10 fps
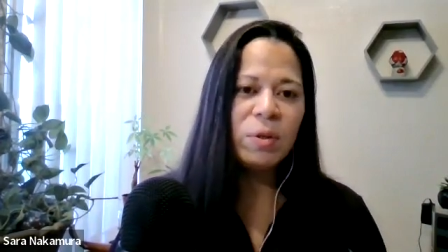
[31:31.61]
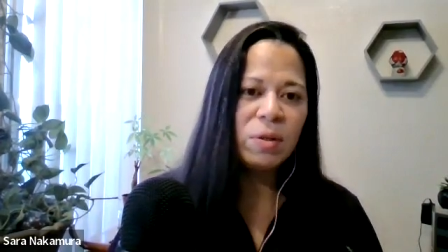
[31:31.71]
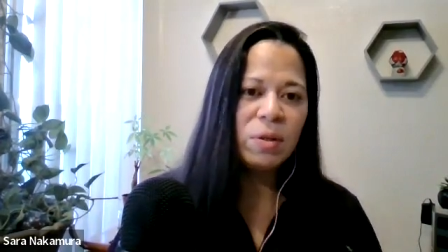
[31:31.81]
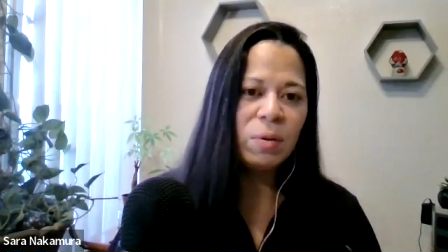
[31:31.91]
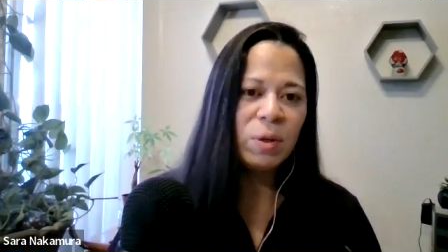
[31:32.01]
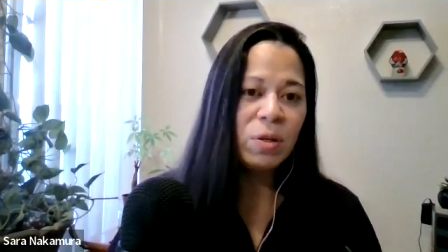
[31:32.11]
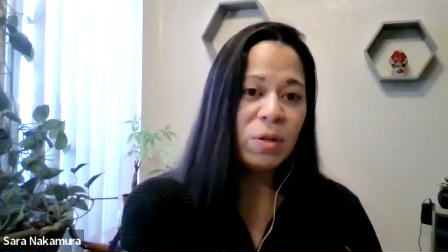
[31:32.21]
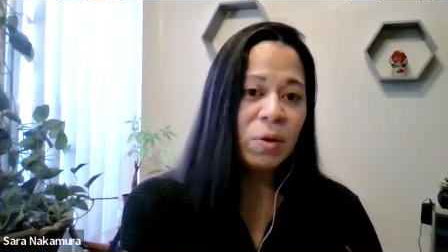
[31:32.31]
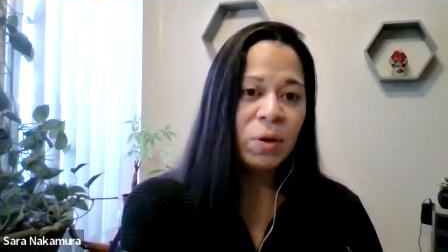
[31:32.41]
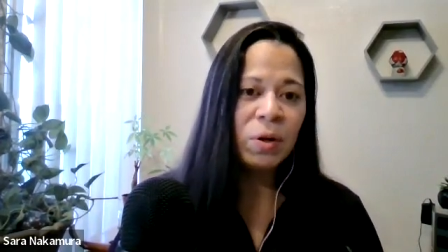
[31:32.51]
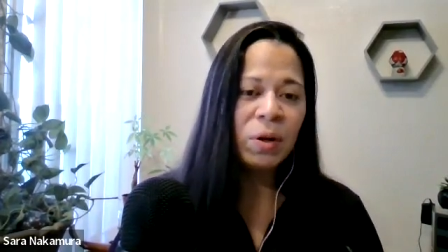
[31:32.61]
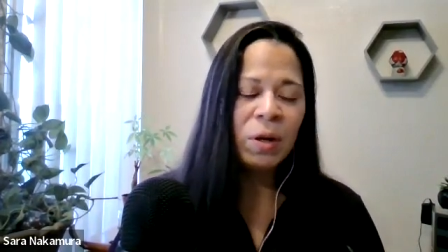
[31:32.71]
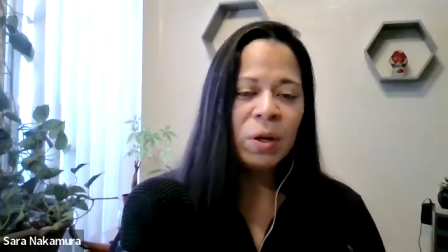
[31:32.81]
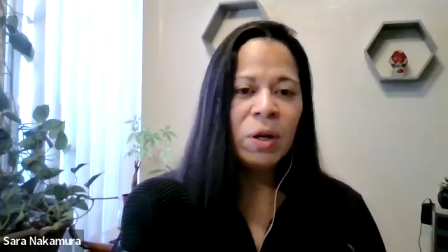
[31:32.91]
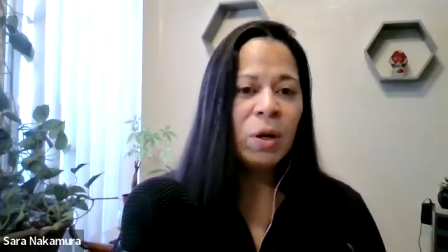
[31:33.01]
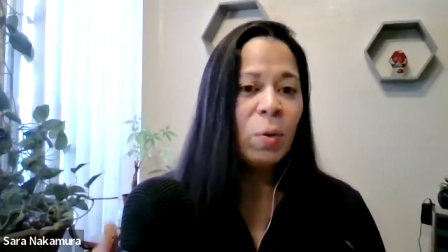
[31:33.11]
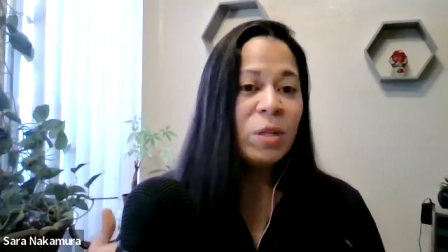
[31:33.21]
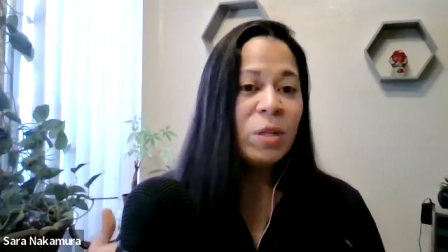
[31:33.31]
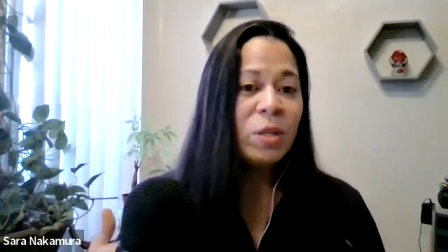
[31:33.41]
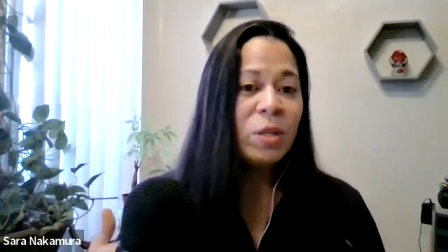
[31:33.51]
what's third,
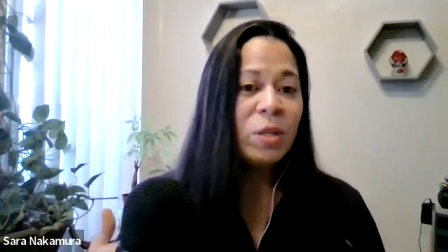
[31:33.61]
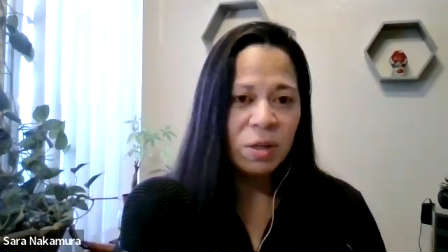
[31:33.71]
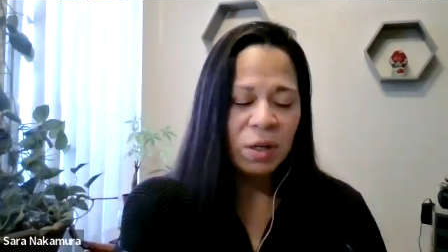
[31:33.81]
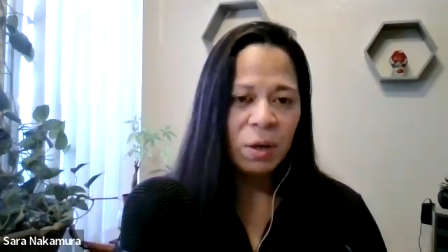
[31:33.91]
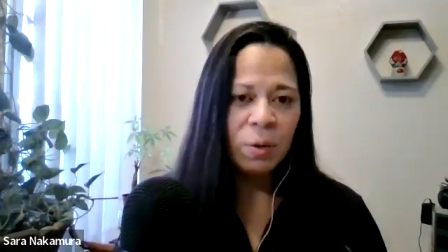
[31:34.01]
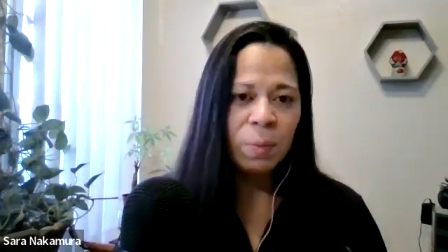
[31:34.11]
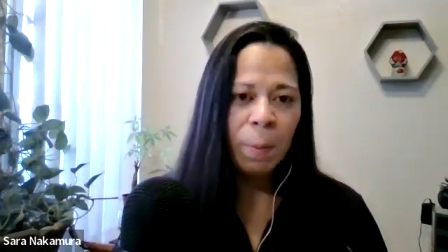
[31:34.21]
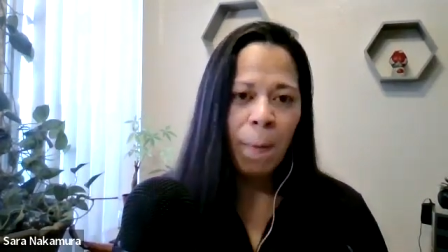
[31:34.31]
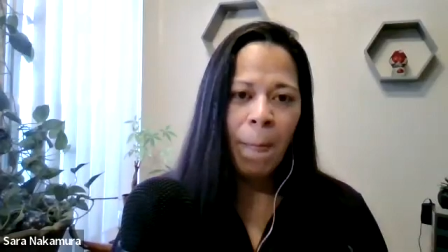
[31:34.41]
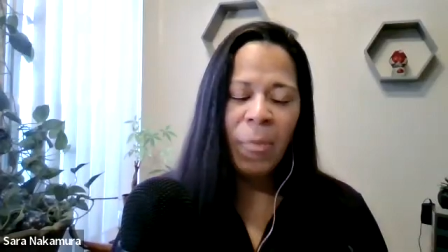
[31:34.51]
what's important to you.